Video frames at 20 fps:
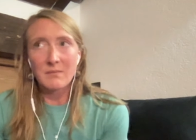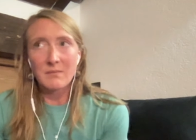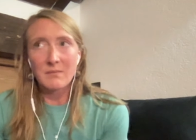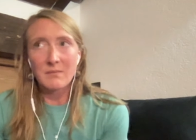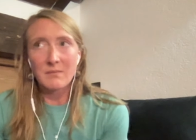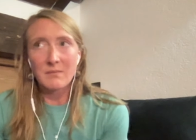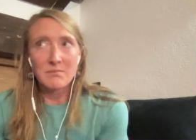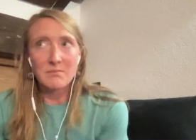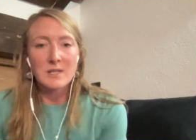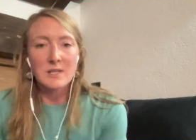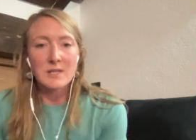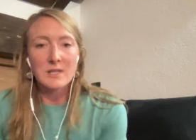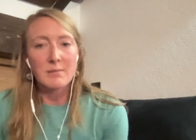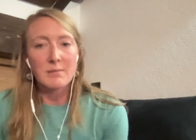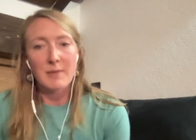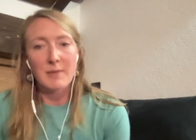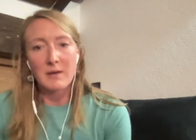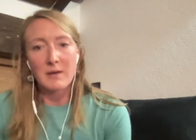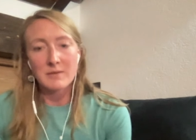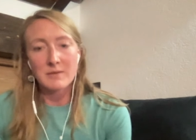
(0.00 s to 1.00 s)
especially in
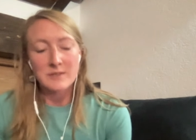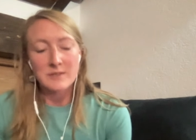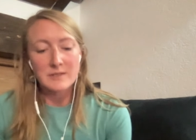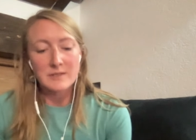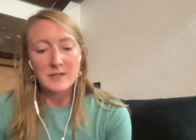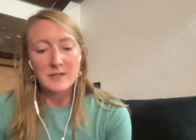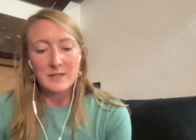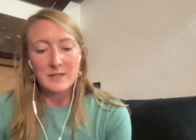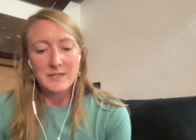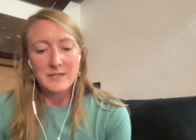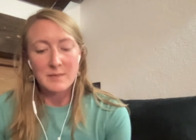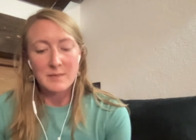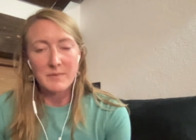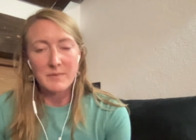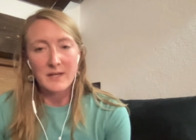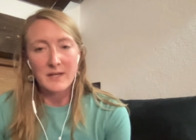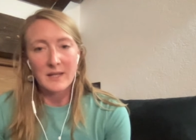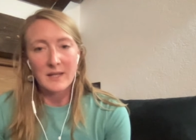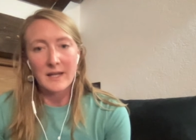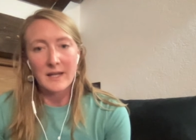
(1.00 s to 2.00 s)
the mountains, and
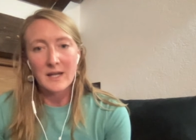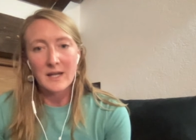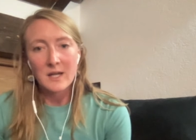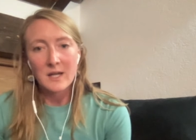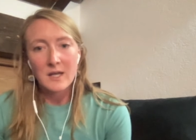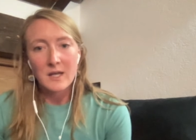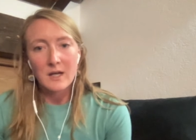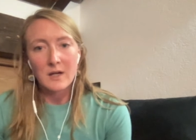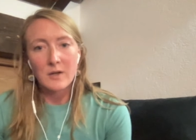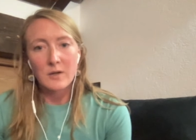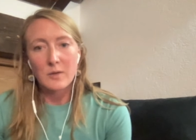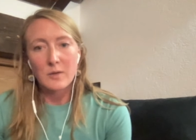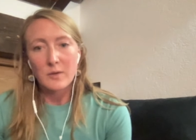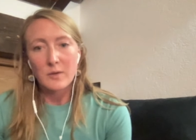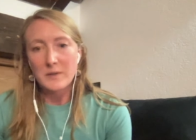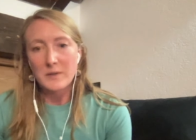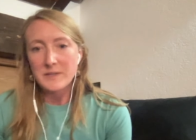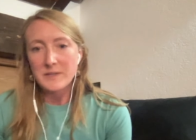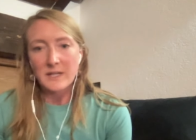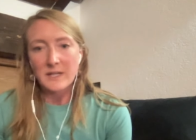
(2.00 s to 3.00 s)
something like a
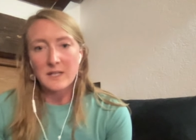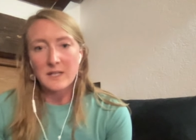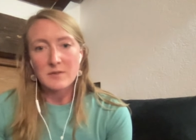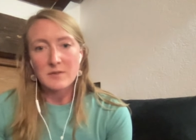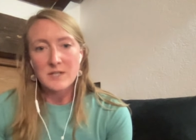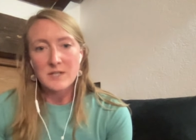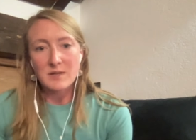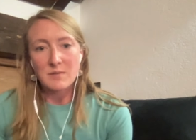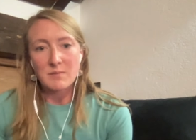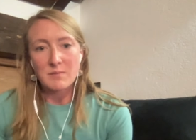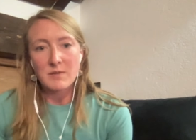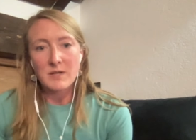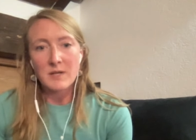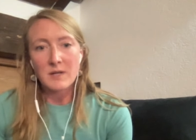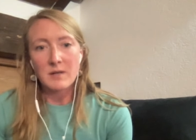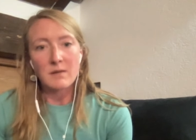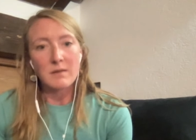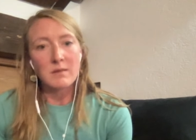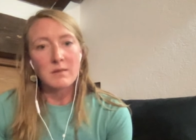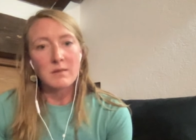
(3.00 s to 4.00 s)
course like UTMB,
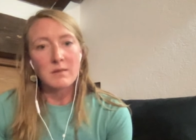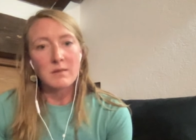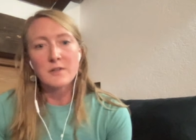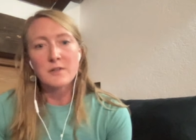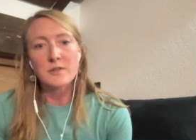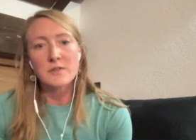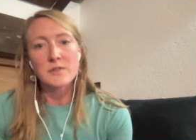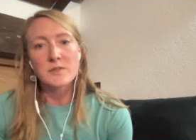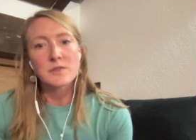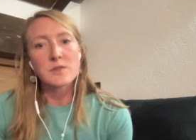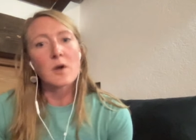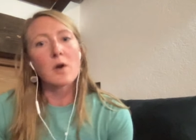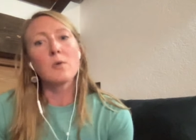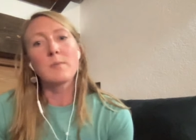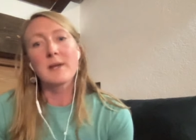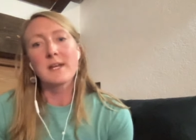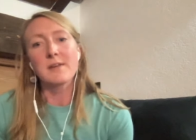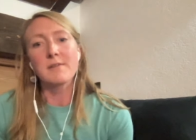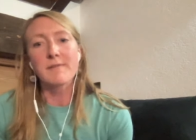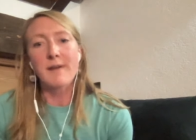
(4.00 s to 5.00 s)
there are just so
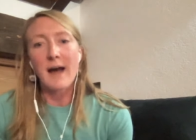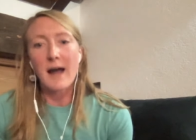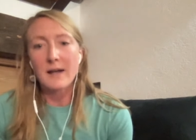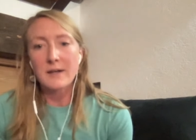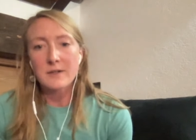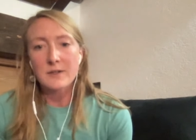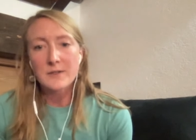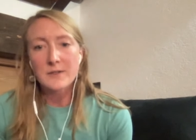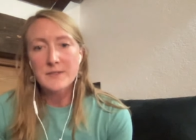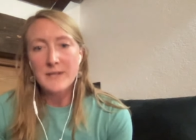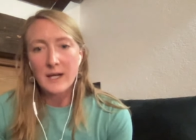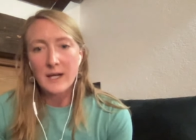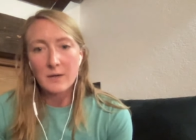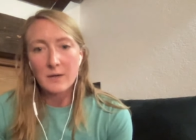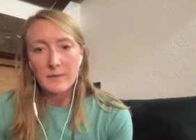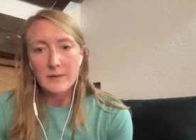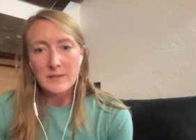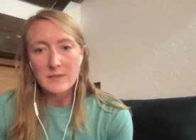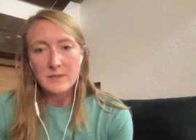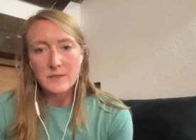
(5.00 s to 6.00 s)
many factors that go
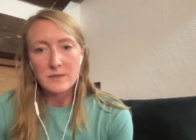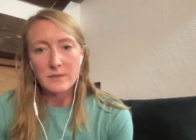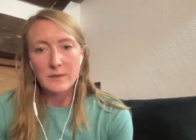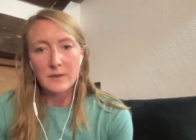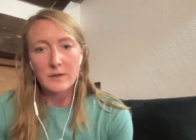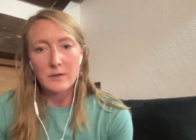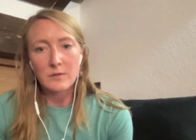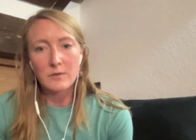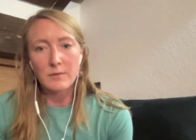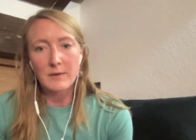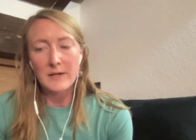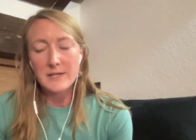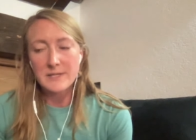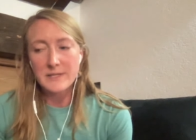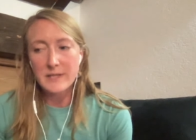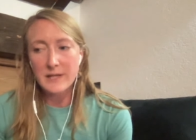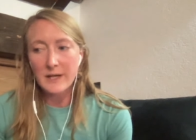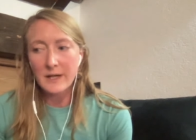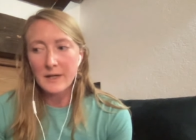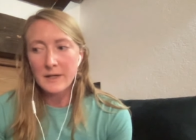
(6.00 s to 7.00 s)
into a good race
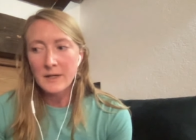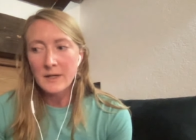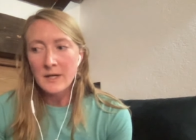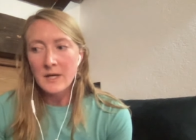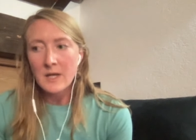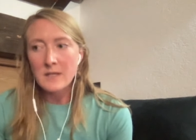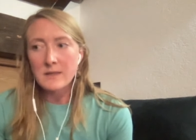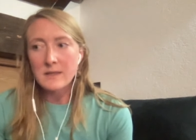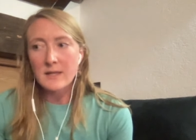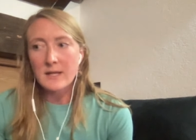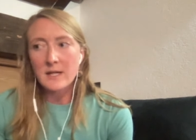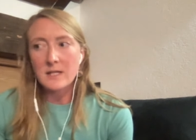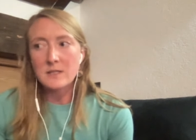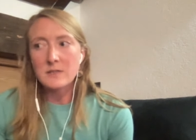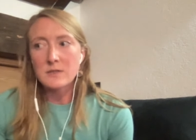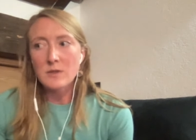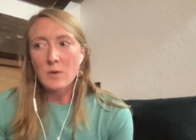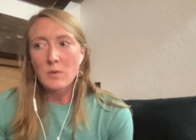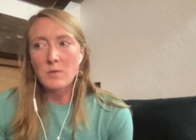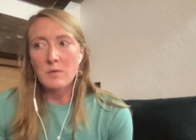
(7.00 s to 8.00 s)
there that I
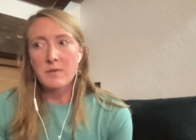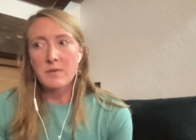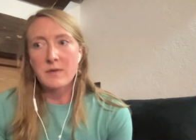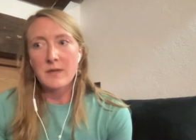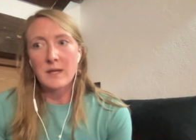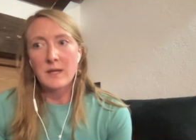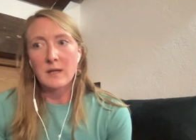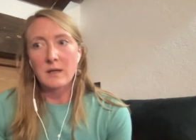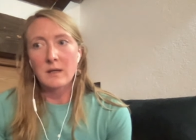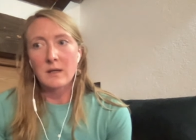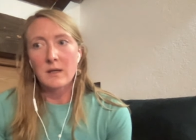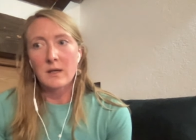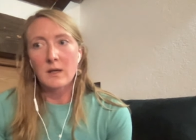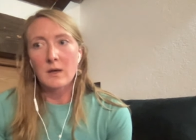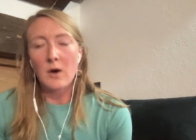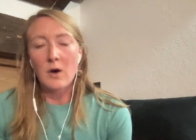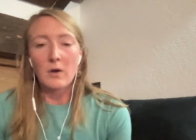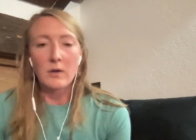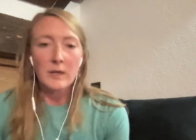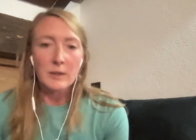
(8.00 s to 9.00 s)
don't think
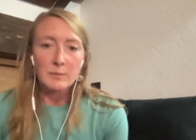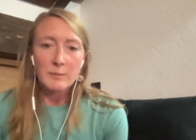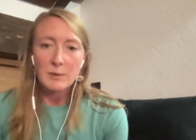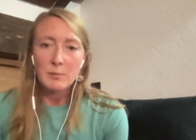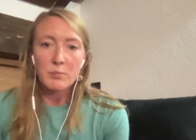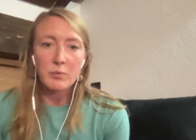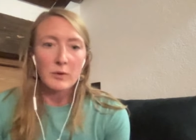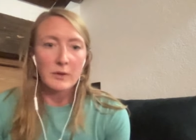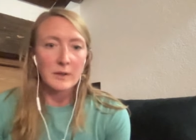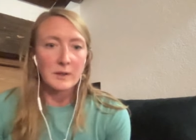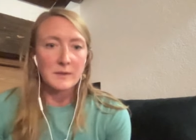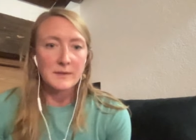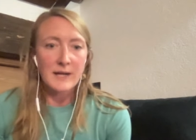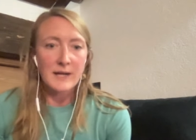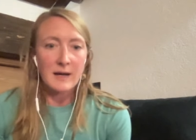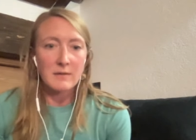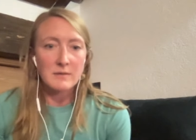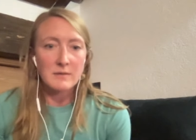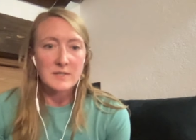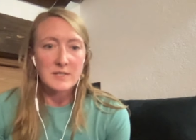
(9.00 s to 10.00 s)
it all can be boiled
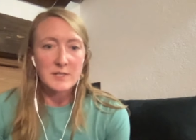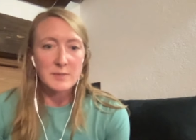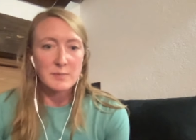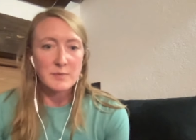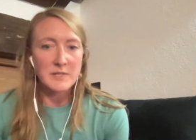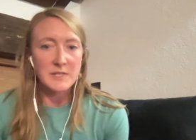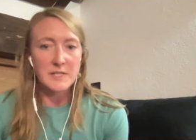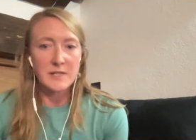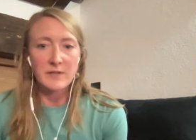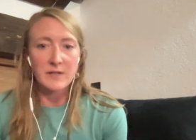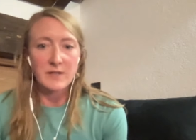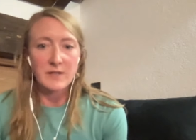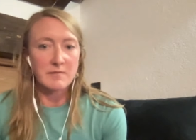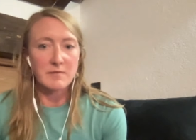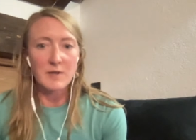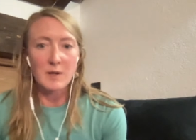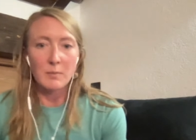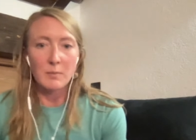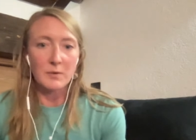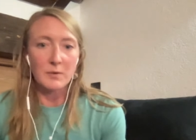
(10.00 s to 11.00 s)
down to
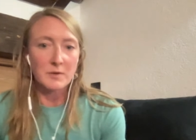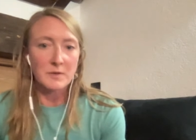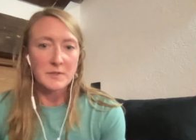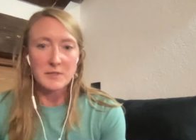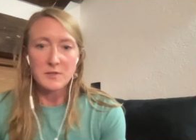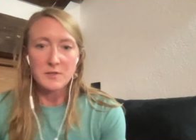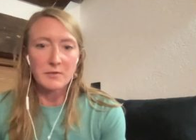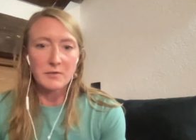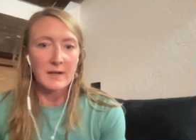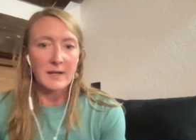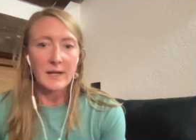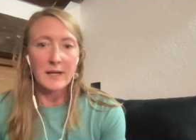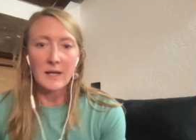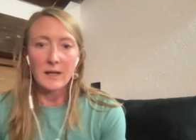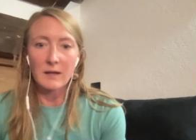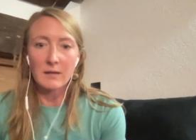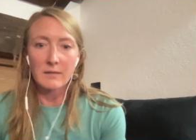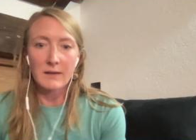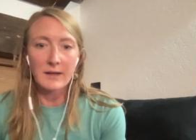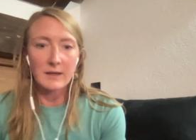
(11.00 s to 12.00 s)
specifics of numbers and
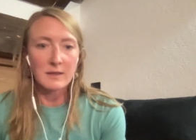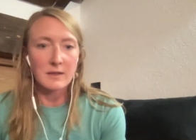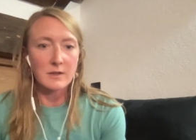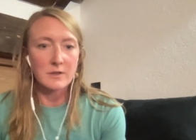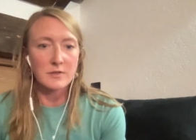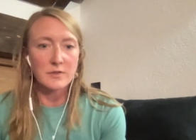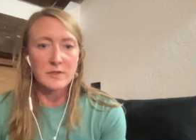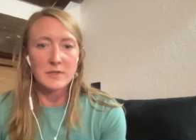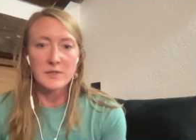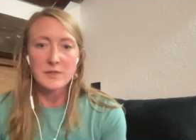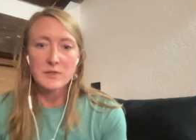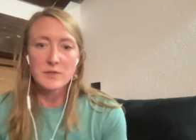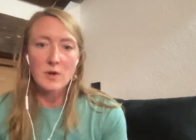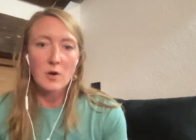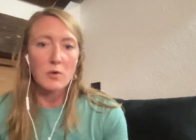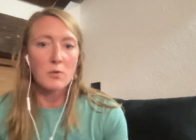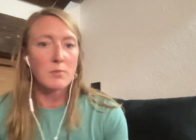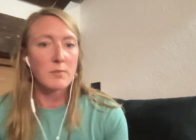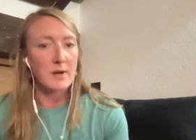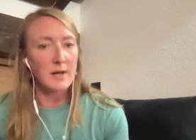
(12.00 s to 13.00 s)
training. Like, there's
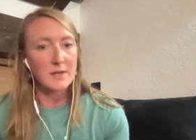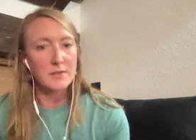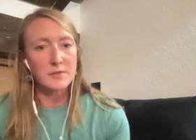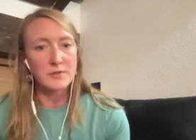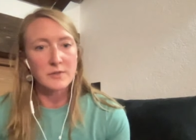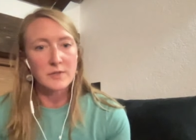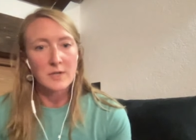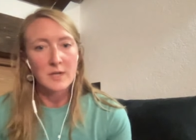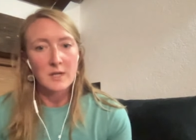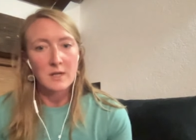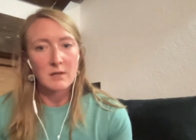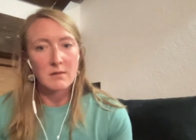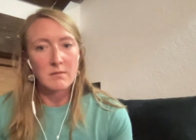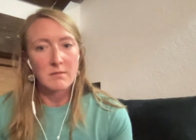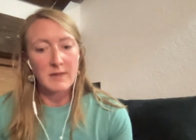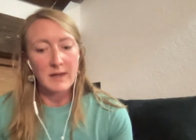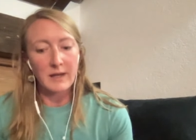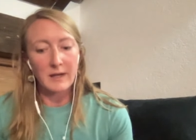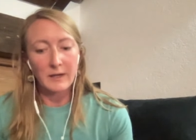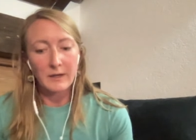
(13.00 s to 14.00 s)
just so much
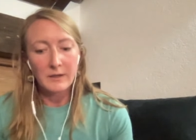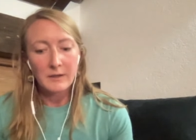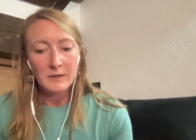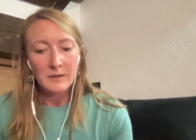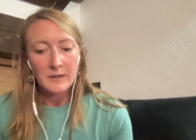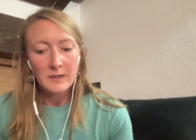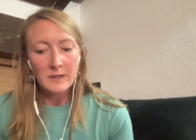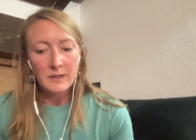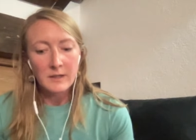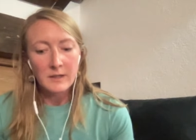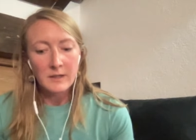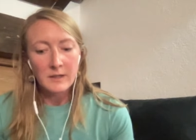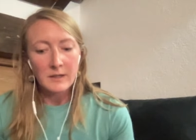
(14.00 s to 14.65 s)
there